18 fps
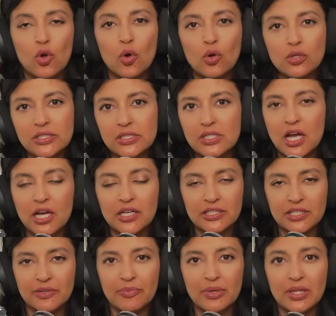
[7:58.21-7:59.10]
Gold
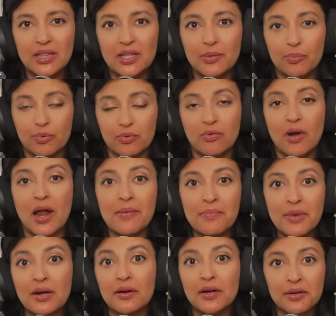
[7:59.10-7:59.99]
stocks have been the
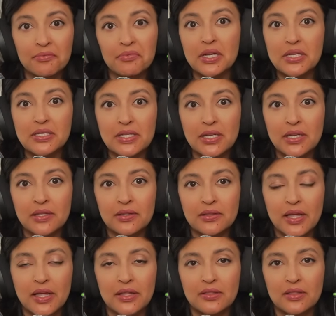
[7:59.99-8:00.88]
primary
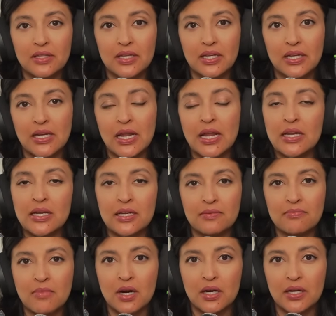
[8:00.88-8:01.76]
reason that the
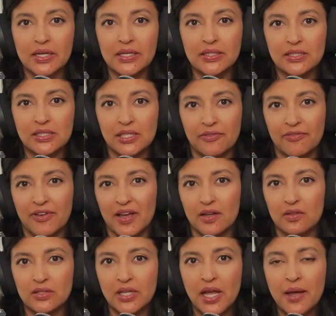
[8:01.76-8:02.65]
Canadian markets have
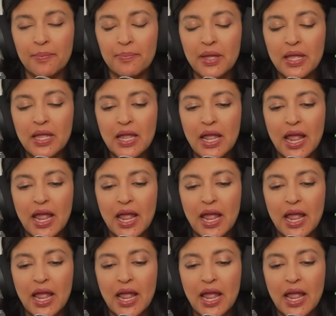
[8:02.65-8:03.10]
held up,